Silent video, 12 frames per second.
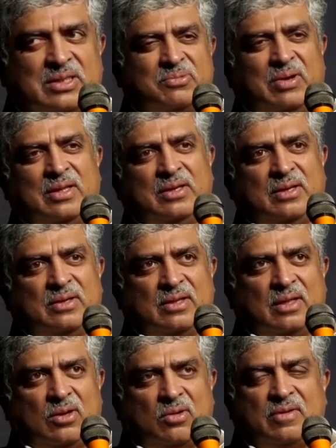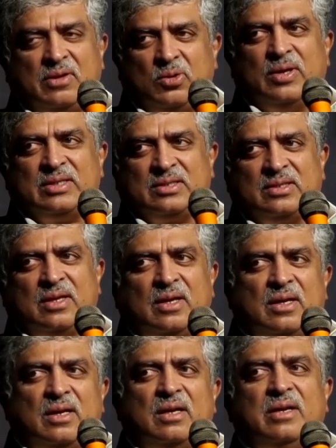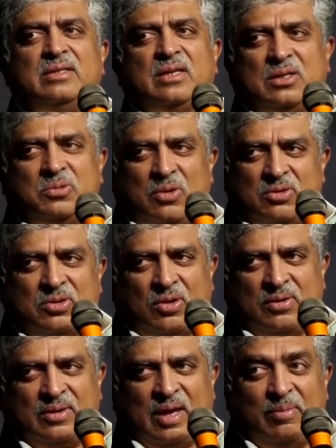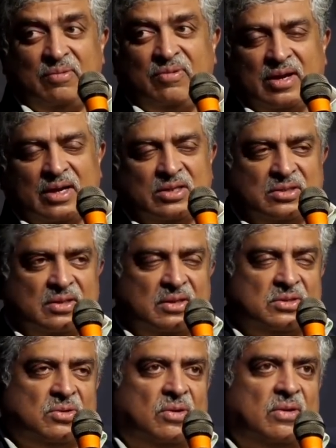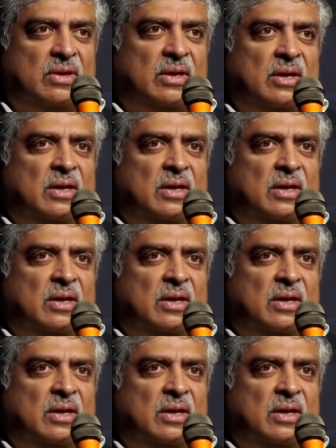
is where a lot of the US research was on gamification and so on.